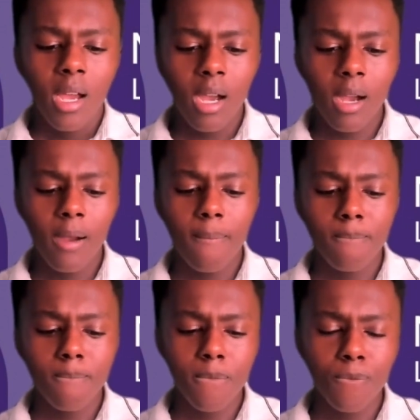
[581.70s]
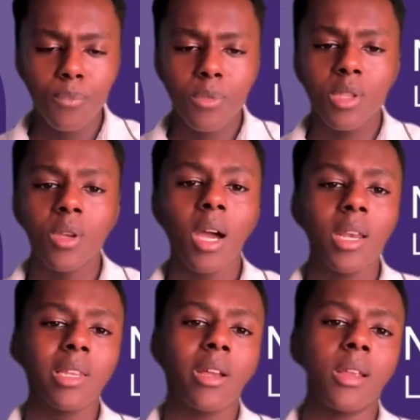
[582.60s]
um you got
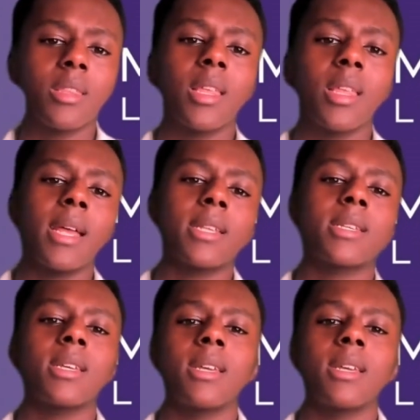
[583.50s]
to learn that